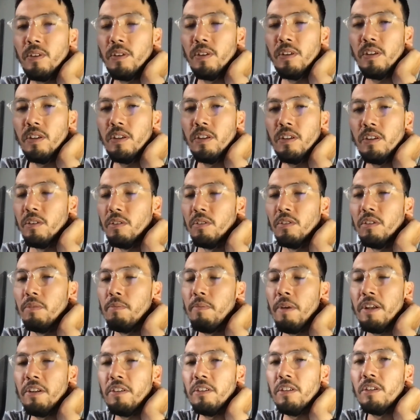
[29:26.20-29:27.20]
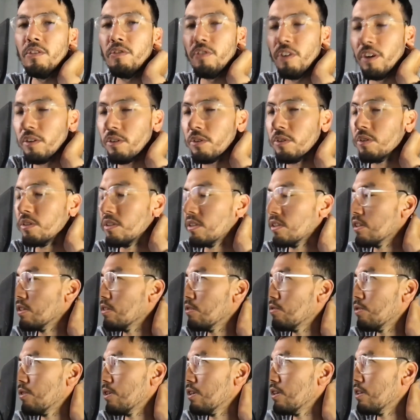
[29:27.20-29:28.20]
imagine the Federal
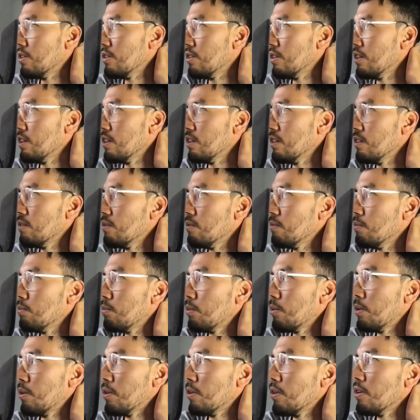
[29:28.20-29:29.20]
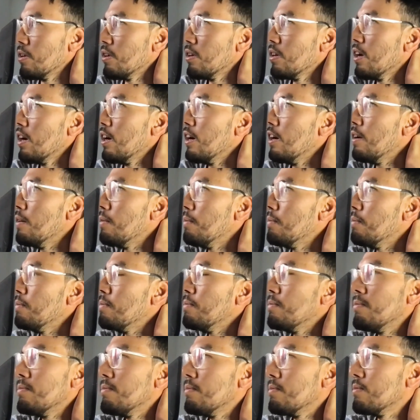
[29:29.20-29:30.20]
Reserve went and brought
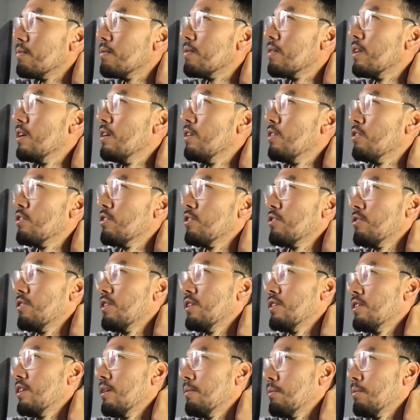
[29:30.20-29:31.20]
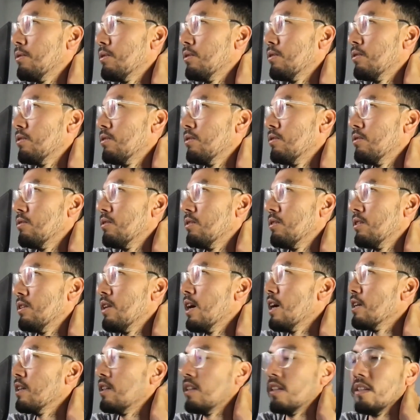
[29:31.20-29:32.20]
interest rates up to
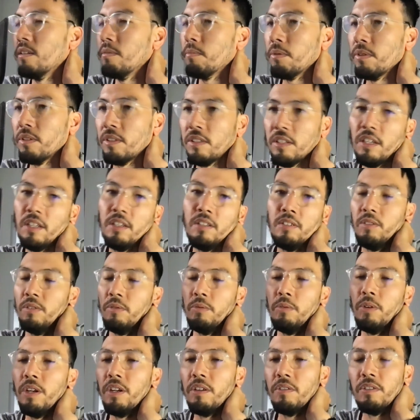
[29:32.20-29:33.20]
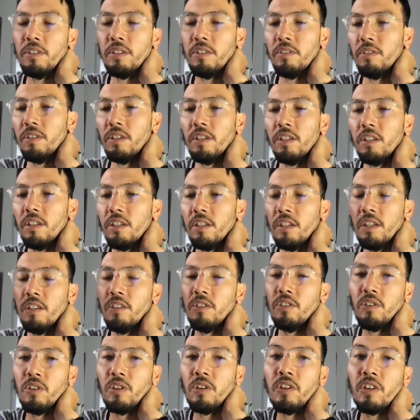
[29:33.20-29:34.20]
19% or whatever, right? Like
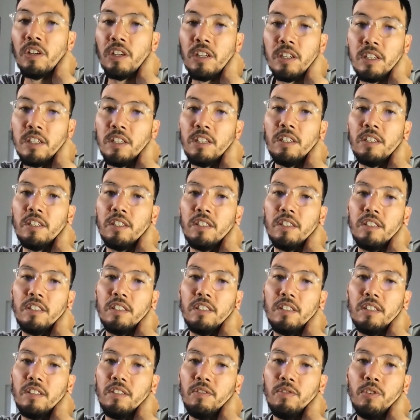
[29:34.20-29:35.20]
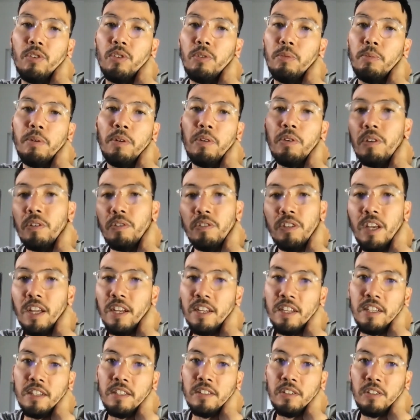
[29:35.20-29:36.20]
historically, for a period of
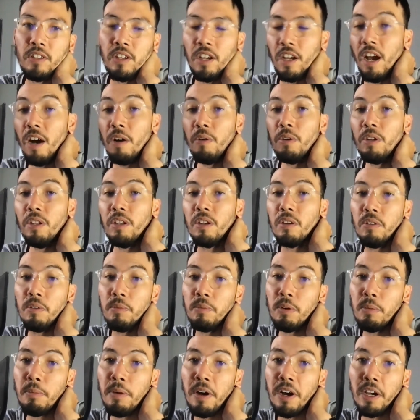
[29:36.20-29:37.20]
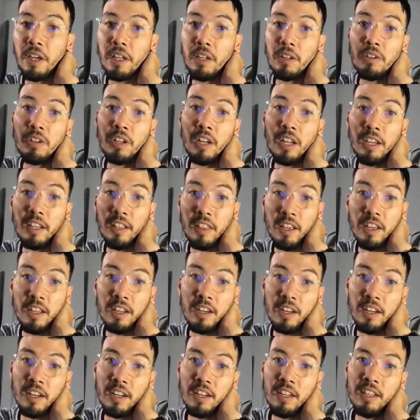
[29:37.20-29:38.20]
10 years. Okay, how would the crypto market look like
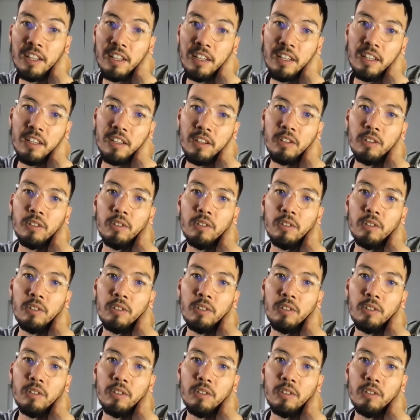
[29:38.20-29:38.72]
then? You know,